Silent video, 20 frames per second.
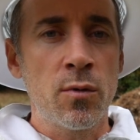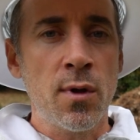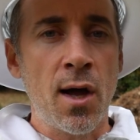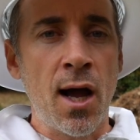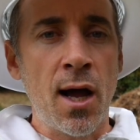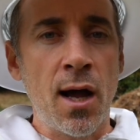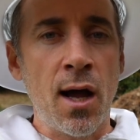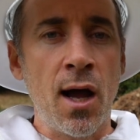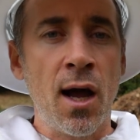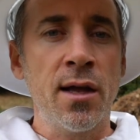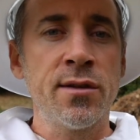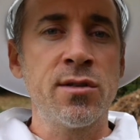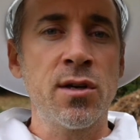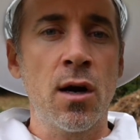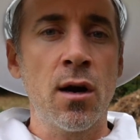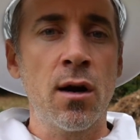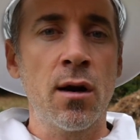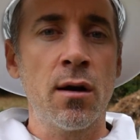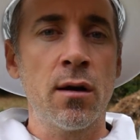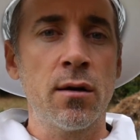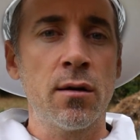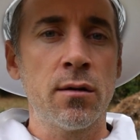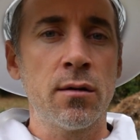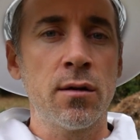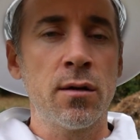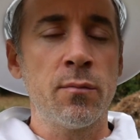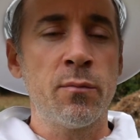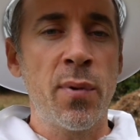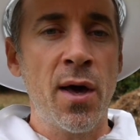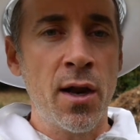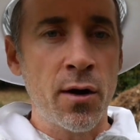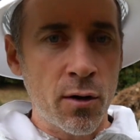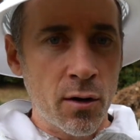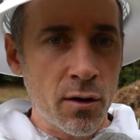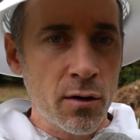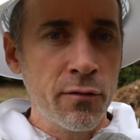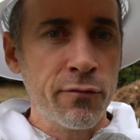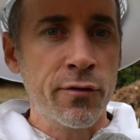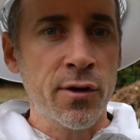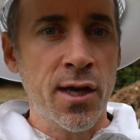odds are
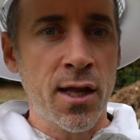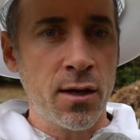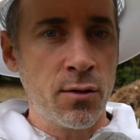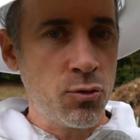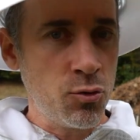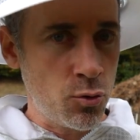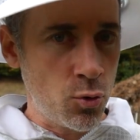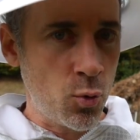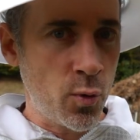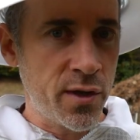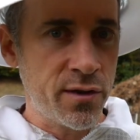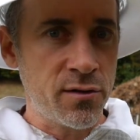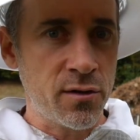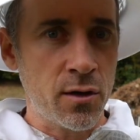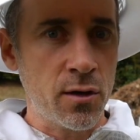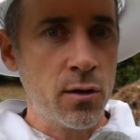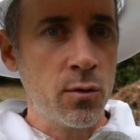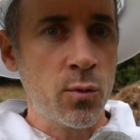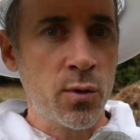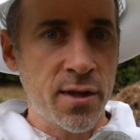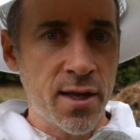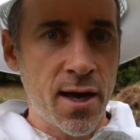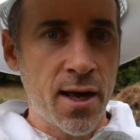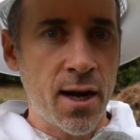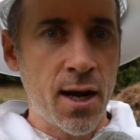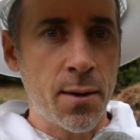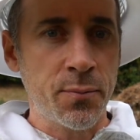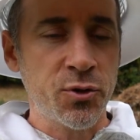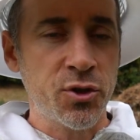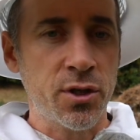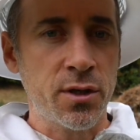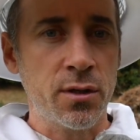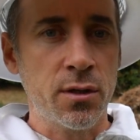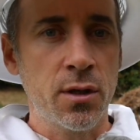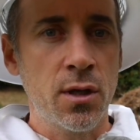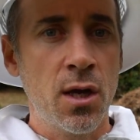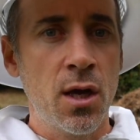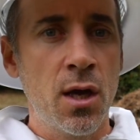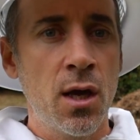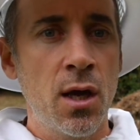better for getting through the winter with that option.
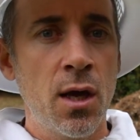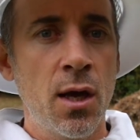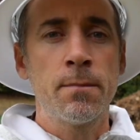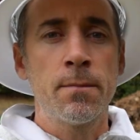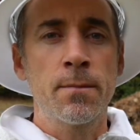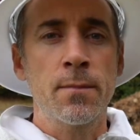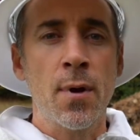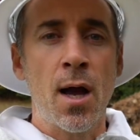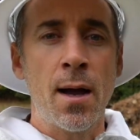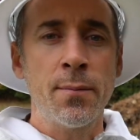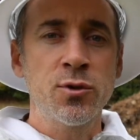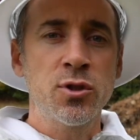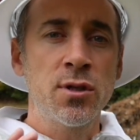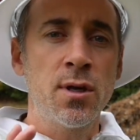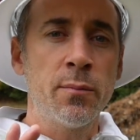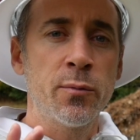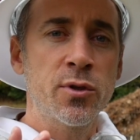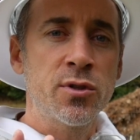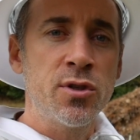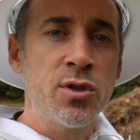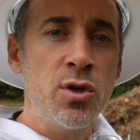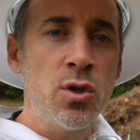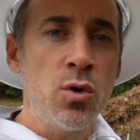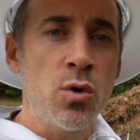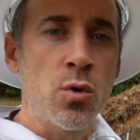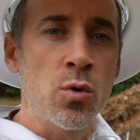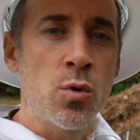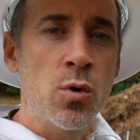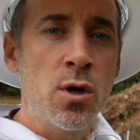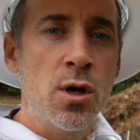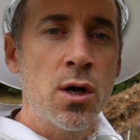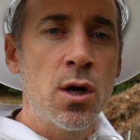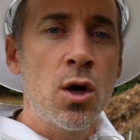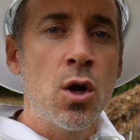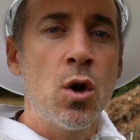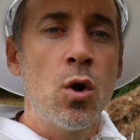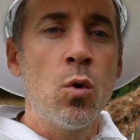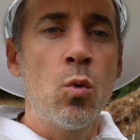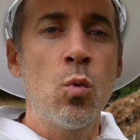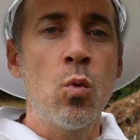Option number two
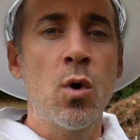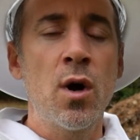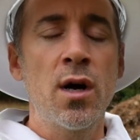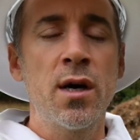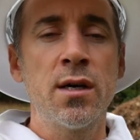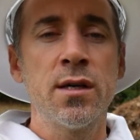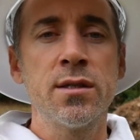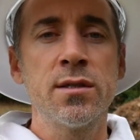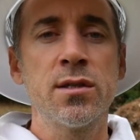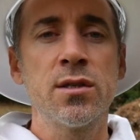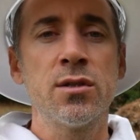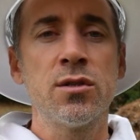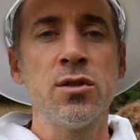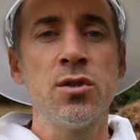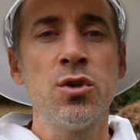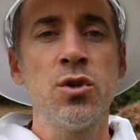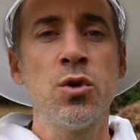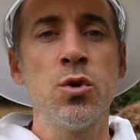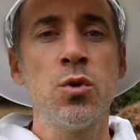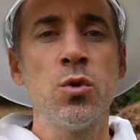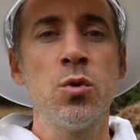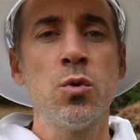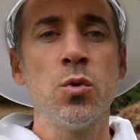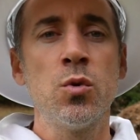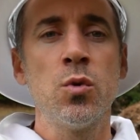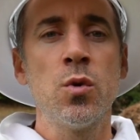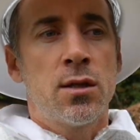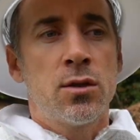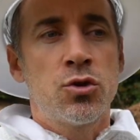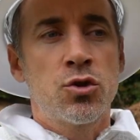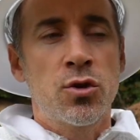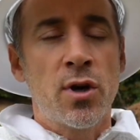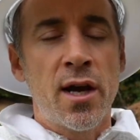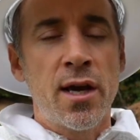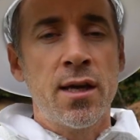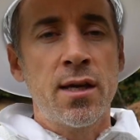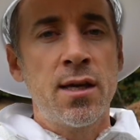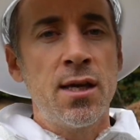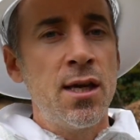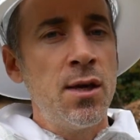was to try
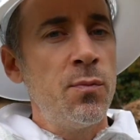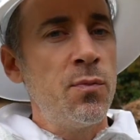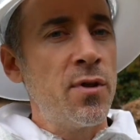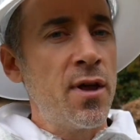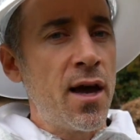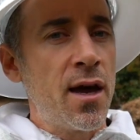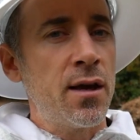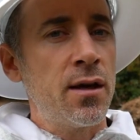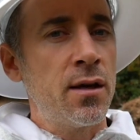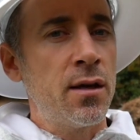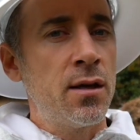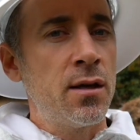and keep that